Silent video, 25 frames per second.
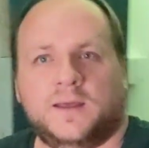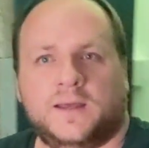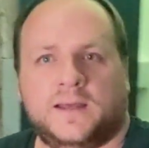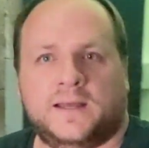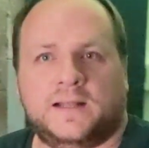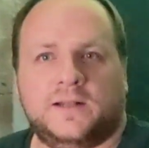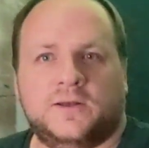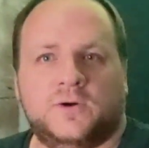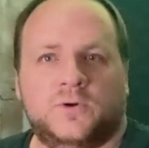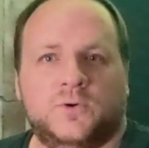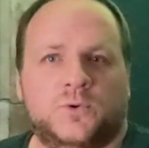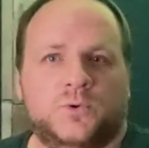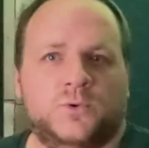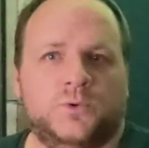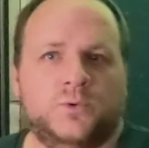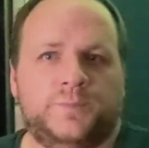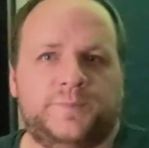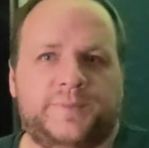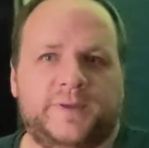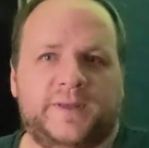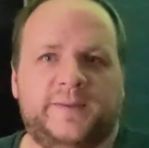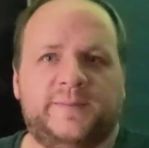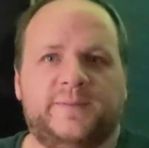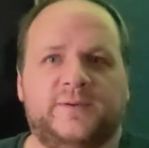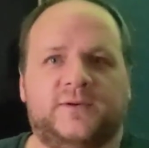Hello
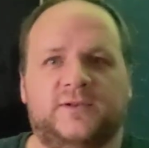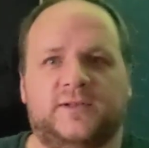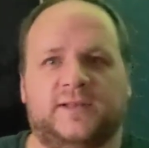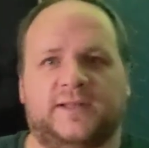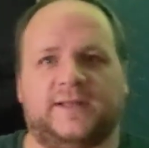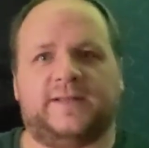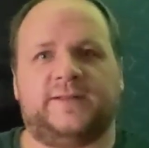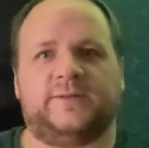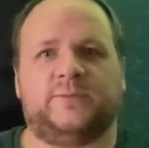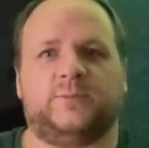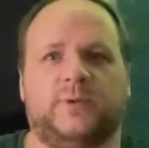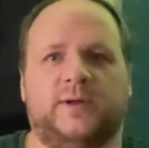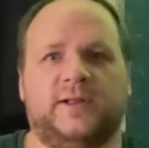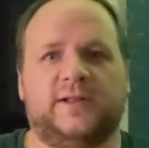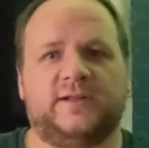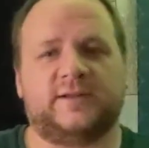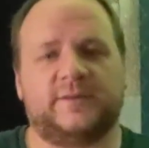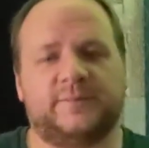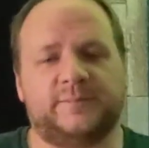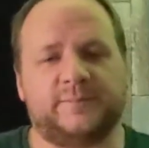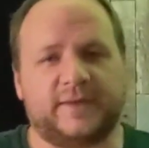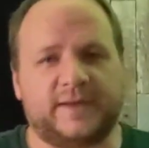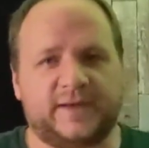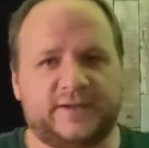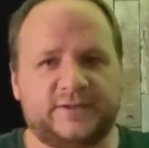people and
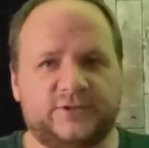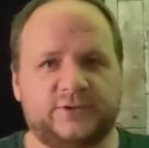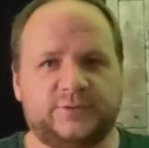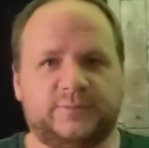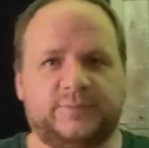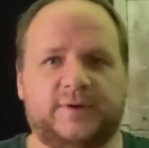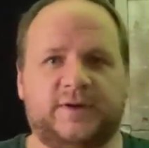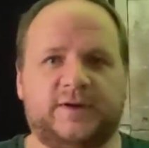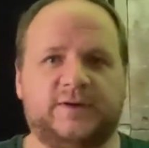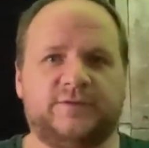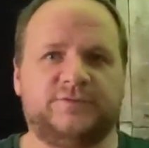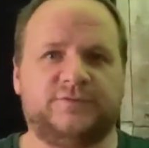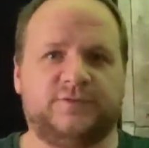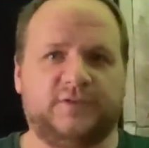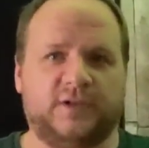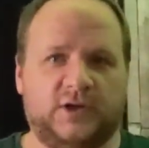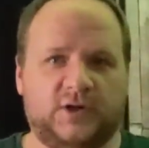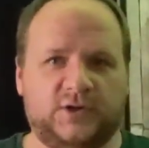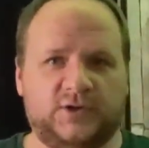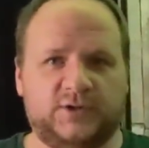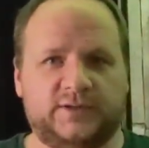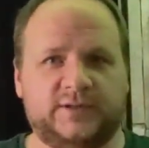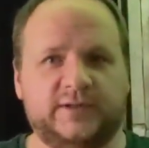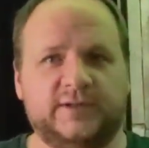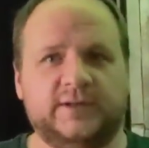welcome back to my
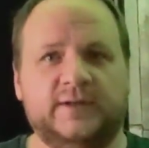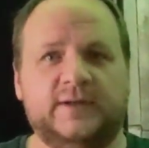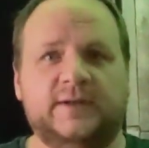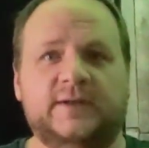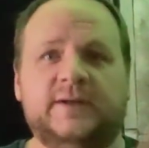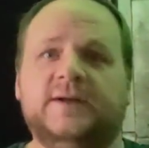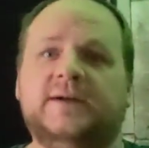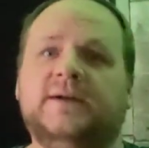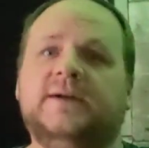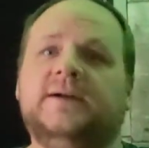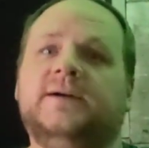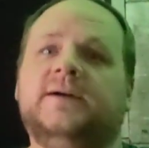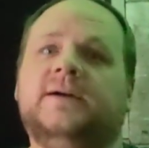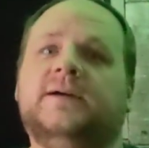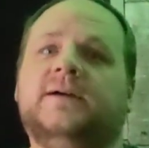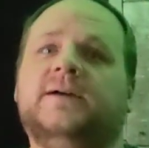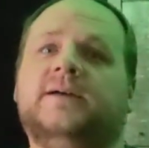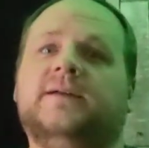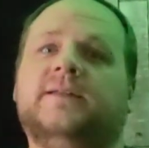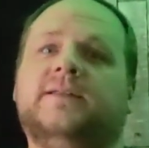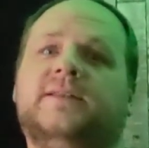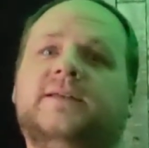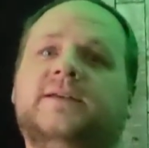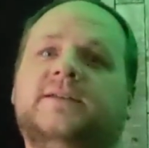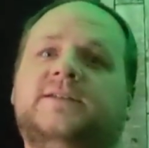vlog.
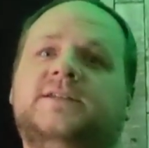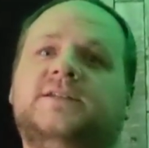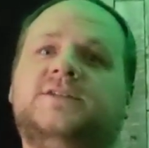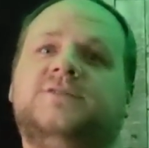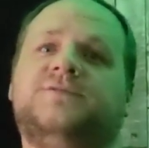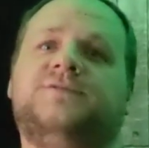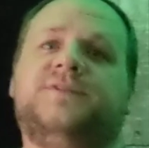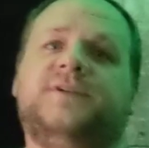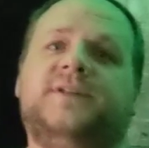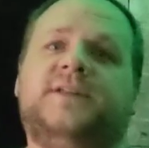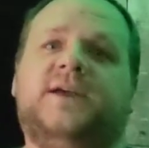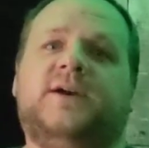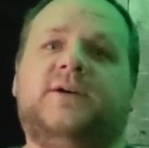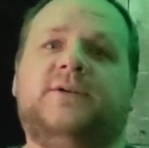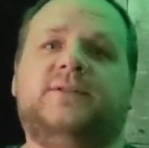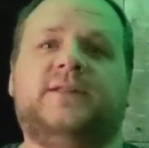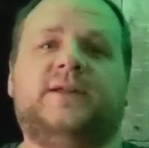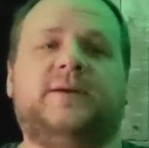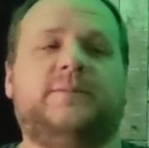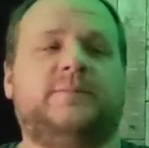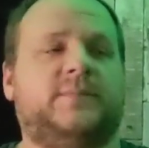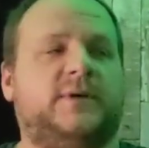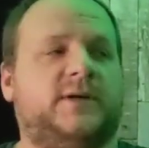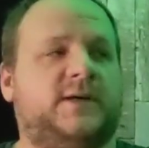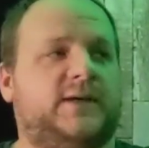This is video
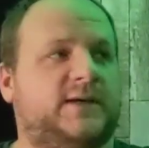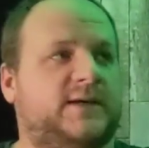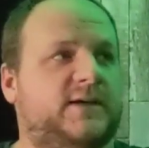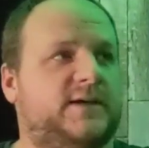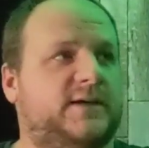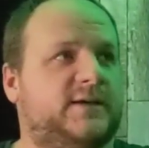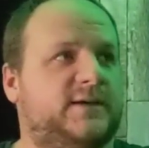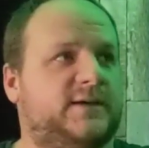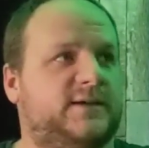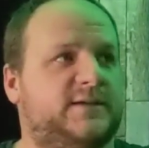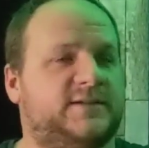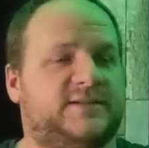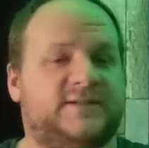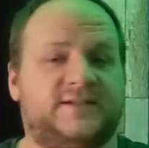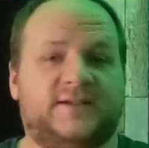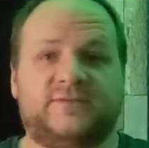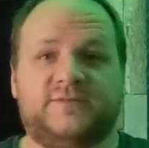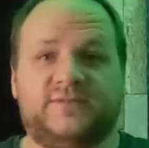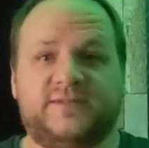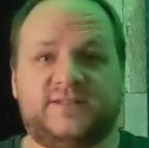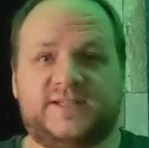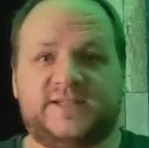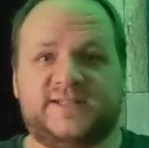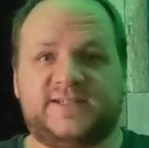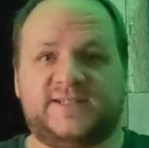number
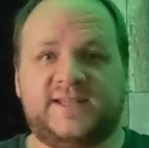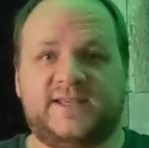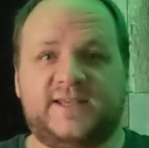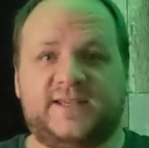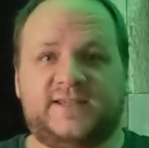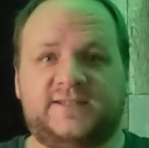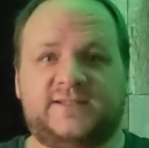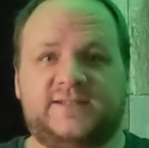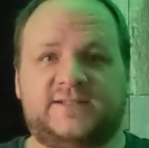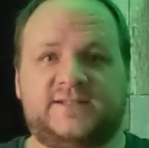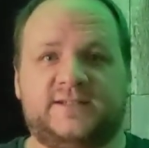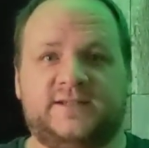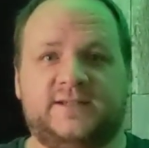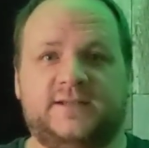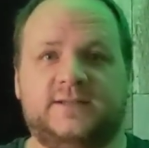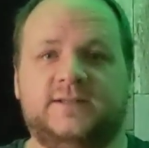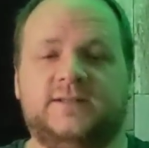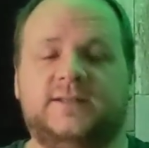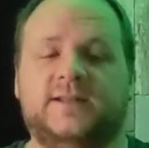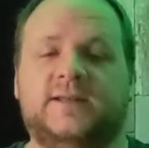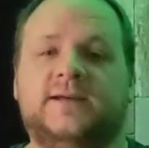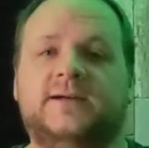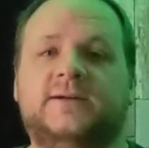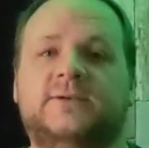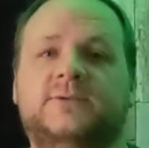76
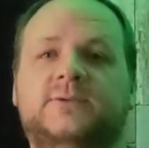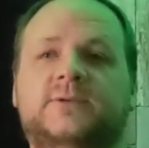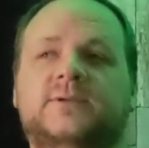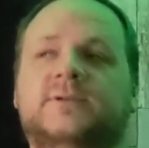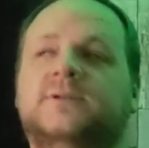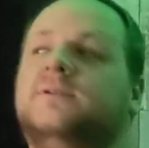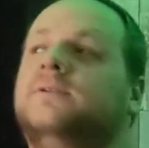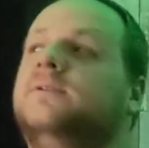now.